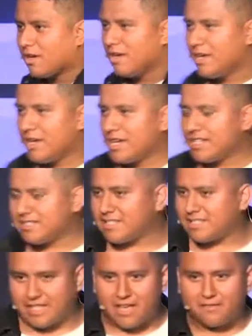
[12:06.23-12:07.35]
and he's, he's
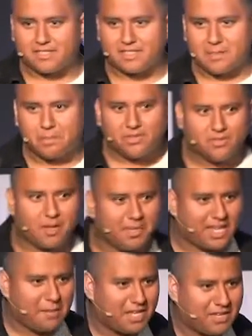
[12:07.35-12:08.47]
a heavy sleeper. So I'm like,
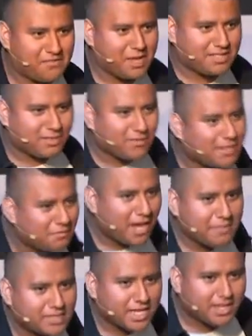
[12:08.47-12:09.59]
I'm giving myself like five
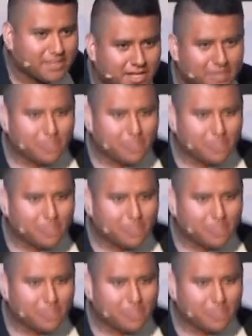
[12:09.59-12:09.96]
seconds, like looking